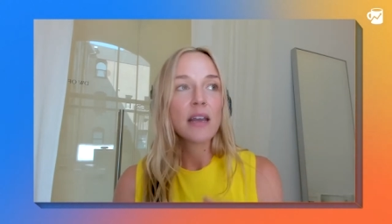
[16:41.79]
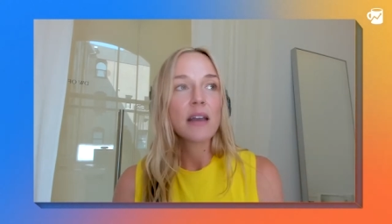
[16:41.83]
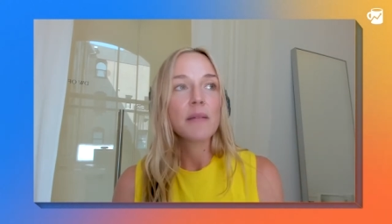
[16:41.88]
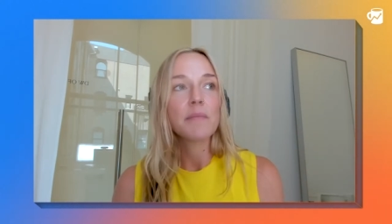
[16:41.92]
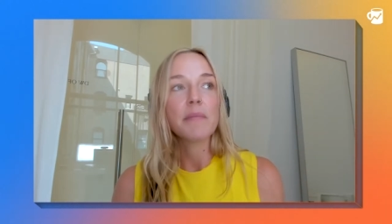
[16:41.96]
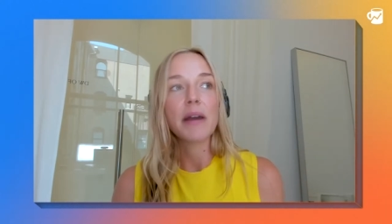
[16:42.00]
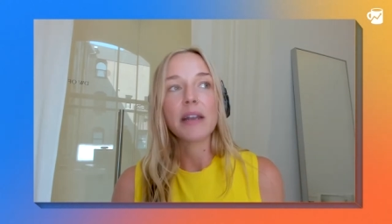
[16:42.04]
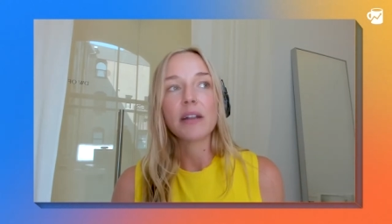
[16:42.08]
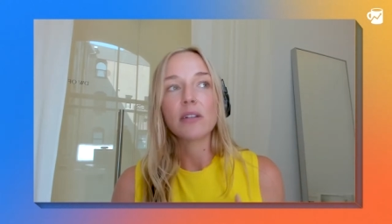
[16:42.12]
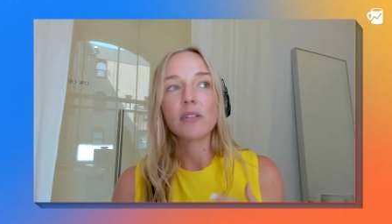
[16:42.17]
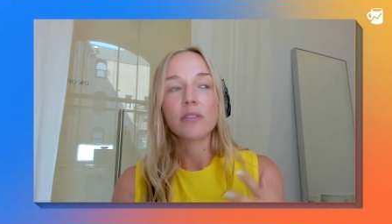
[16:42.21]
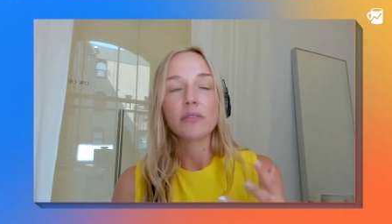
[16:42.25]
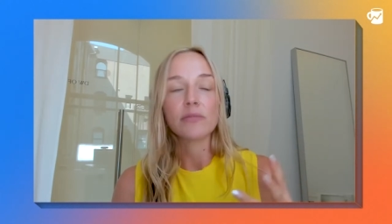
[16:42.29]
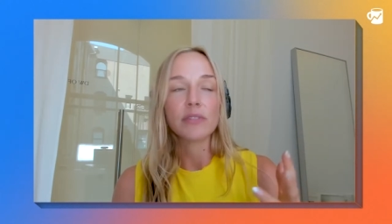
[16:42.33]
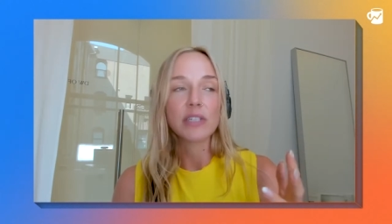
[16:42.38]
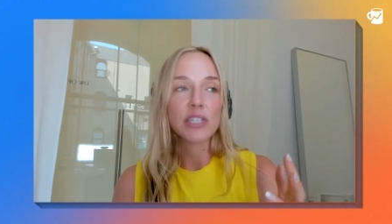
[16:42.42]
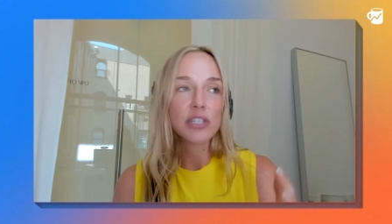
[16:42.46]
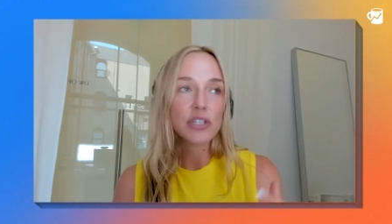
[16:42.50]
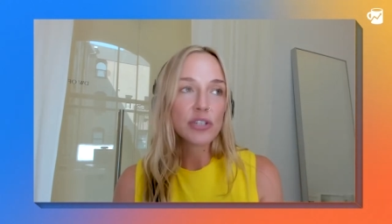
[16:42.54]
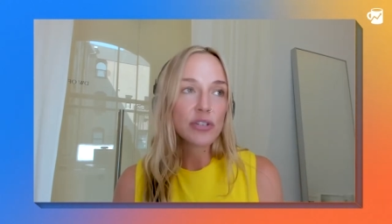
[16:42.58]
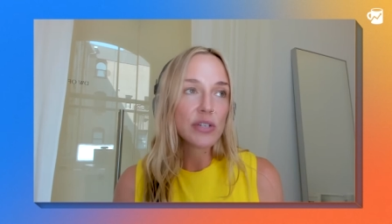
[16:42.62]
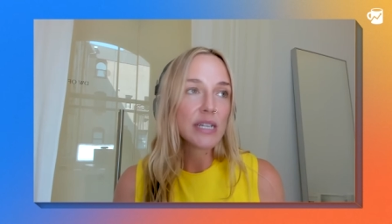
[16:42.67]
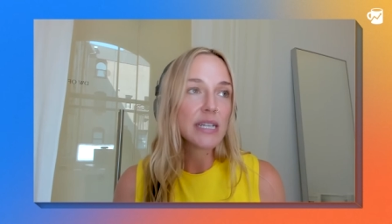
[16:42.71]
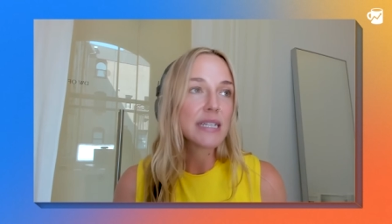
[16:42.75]
medical
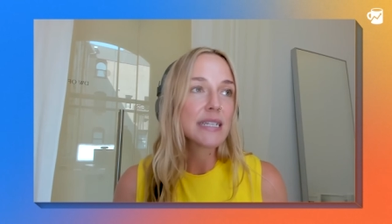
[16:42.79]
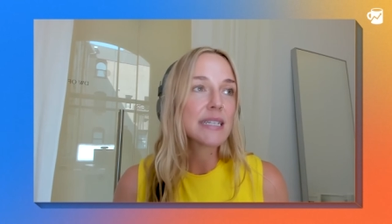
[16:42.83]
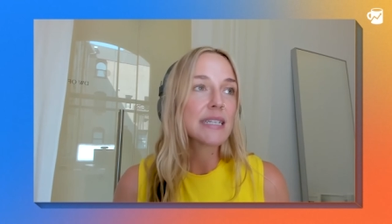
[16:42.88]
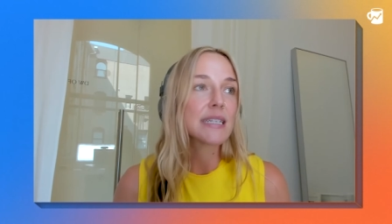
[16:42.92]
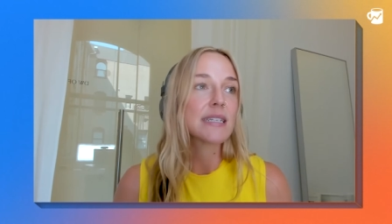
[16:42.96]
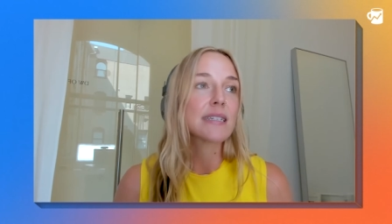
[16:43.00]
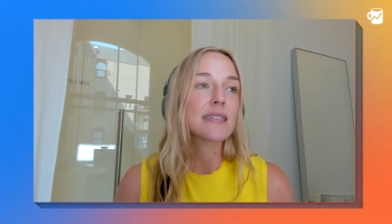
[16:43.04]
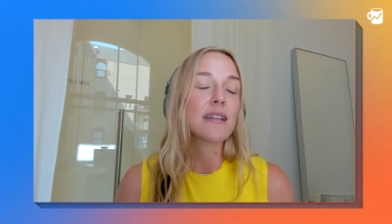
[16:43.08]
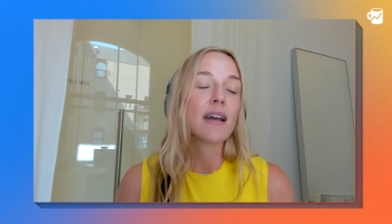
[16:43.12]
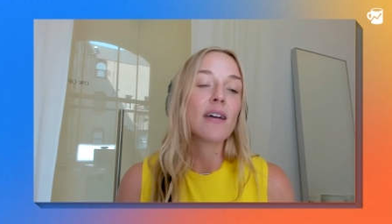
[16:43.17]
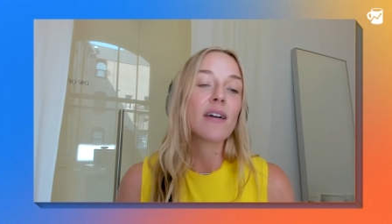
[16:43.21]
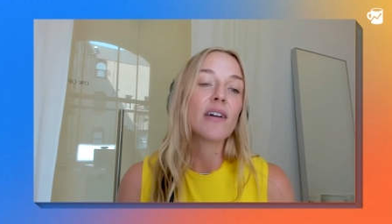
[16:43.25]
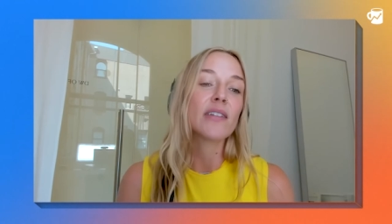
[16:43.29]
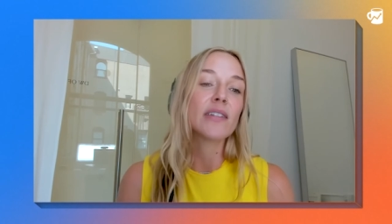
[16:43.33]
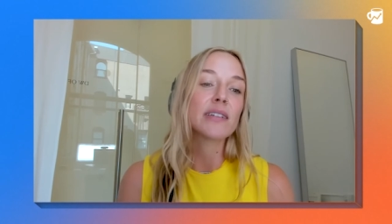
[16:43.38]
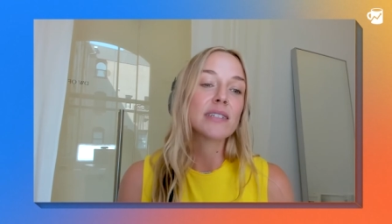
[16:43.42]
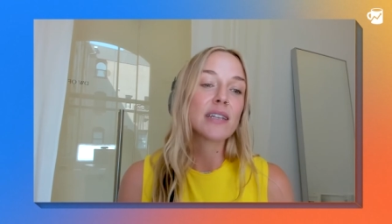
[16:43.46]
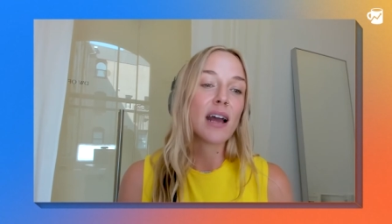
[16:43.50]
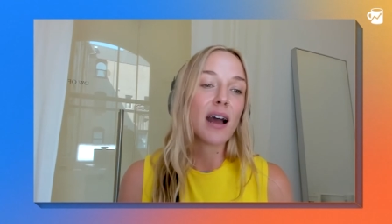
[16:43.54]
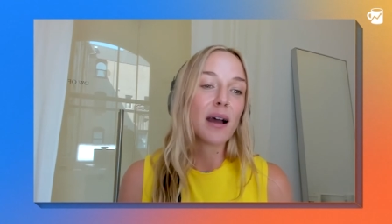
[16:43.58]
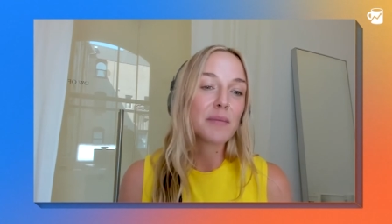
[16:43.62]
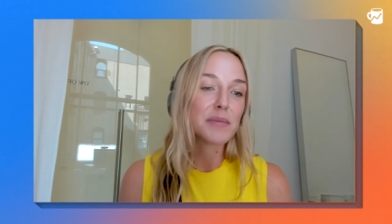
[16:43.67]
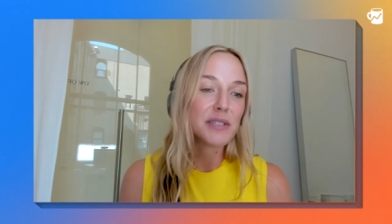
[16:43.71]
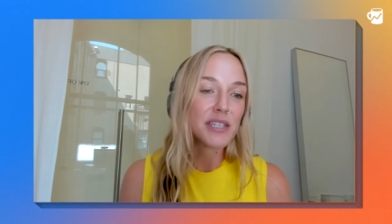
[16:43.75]
retreats, he saw all the
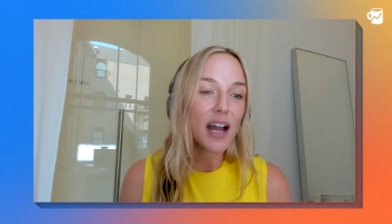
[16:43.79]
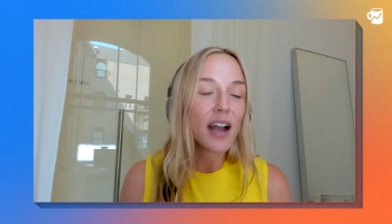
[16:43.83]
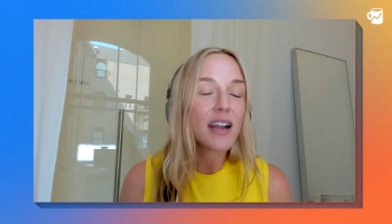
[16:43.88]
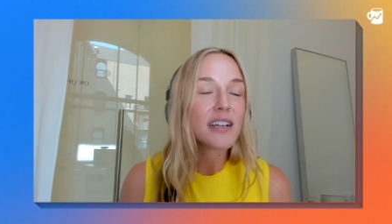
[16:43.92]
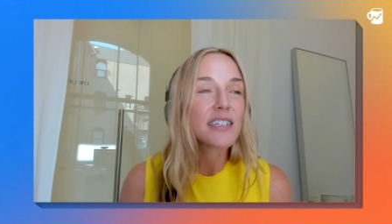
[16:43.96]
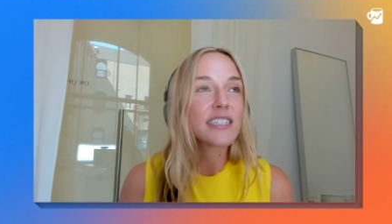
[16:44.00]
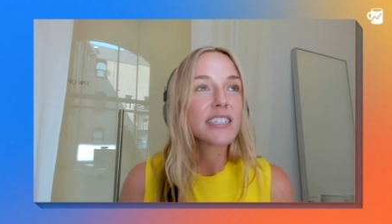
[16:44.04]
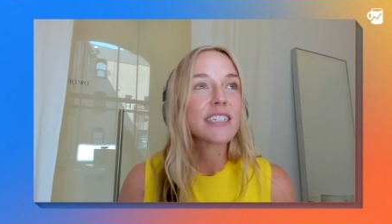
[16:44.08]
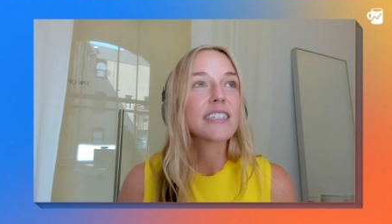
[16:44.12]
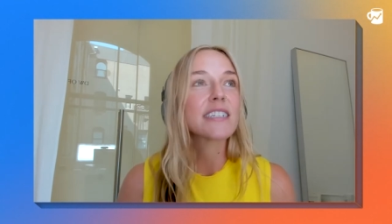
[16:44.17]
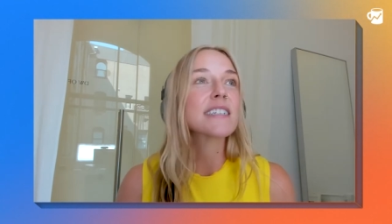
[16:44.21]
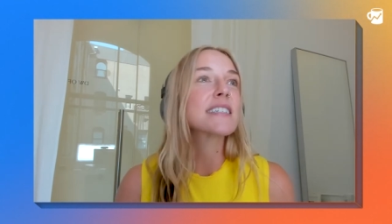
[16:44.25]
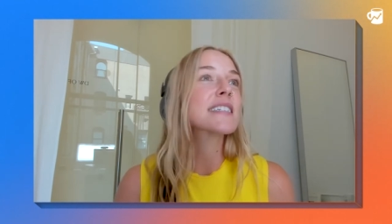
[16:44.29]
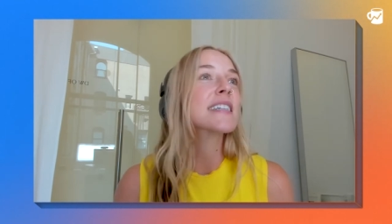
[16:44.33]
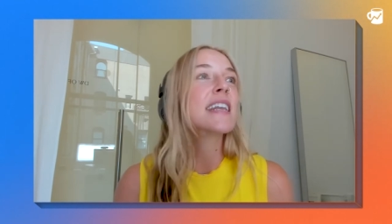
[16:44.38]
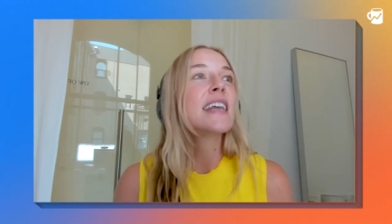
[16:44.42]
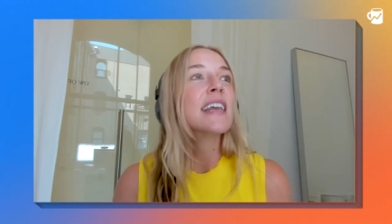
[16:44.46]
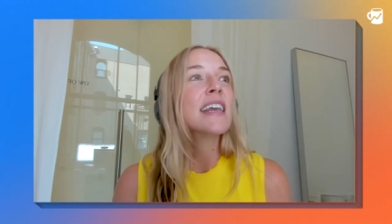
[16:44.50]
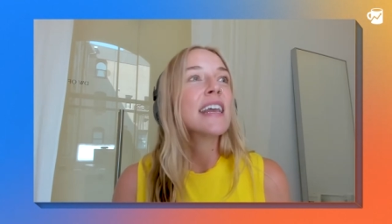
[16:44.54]
top doctors,